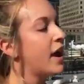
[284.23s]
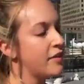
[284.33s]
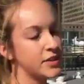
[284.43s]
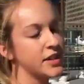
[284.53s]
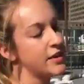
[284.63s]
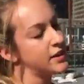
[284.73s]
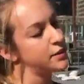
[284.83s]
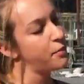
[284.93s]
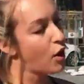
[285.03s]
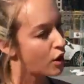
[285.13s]
Obviously, that's
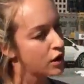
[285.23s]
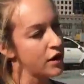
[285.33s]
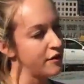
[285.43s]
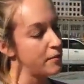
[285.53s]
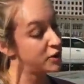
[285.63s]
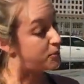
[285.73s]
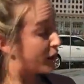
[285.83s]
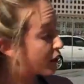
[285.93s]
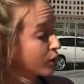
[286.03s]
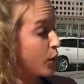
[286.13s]
a part of a much
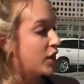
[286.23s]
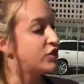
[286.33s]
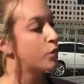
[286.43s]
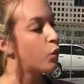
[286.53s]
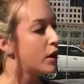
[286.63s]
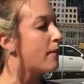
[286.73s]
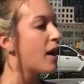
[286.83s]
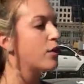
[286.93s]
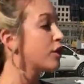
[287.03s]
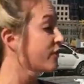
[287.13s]
bigger equation. What
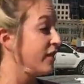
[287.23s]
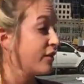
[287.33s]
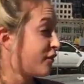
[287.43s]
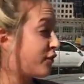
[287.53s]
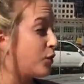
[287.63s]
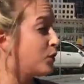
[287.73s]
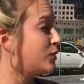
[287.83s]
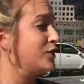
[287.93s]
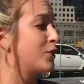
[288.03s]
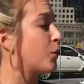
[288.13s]
about your favorite
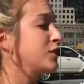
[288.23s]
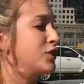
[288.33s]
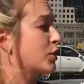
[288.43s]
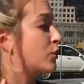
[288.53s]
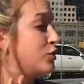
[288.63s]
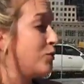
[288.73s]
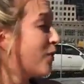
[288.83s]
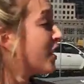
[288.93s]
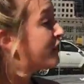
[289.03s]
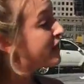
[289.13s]
foods? What's your go-to
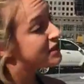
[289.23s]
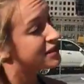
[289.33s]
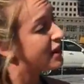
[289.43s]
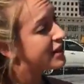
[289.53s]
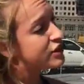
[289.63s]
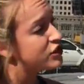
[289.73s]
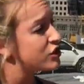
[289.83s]
breakfast, lunch?